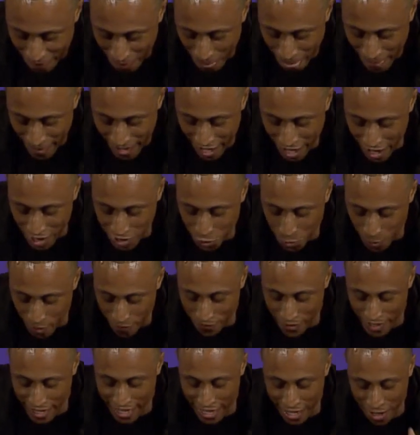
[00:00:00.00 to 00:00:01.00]
Here's what
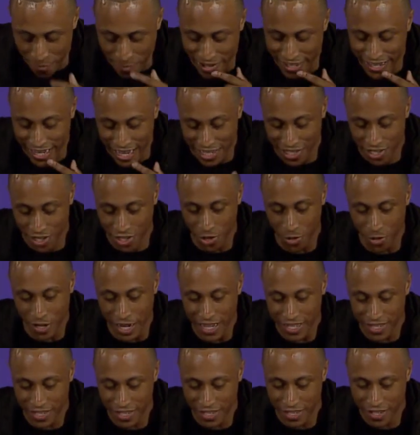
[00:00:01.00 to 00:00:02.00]
the enemy does to
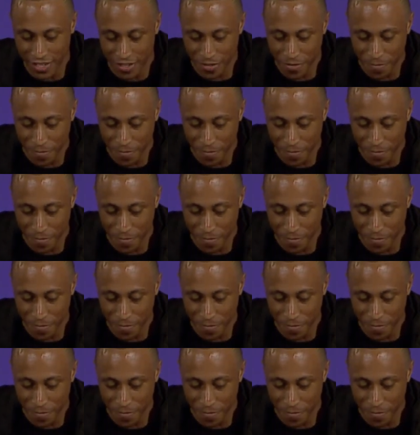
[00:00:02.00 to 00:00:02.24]
us.